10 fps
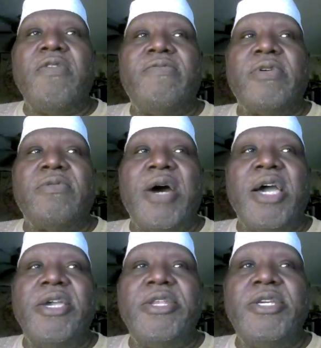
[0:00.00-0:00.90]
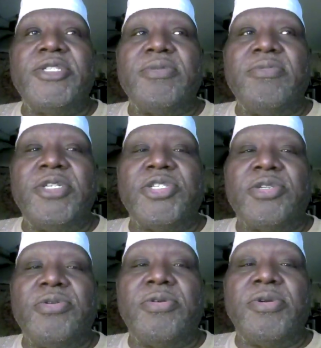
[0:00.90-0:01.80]
story is that there's a
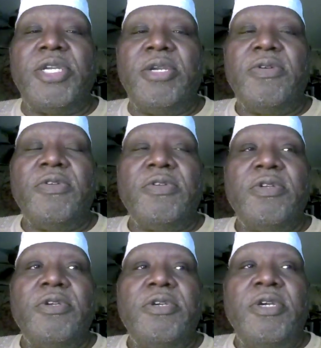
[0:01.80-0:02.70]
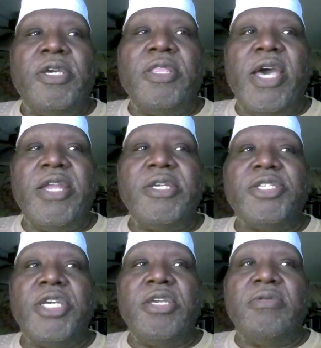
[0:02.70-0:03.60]
man who
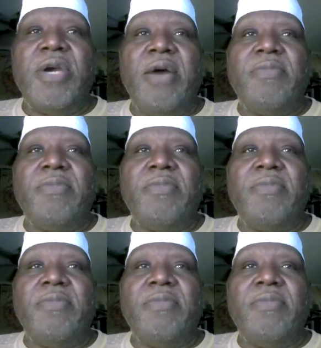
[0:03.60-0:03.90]
sits in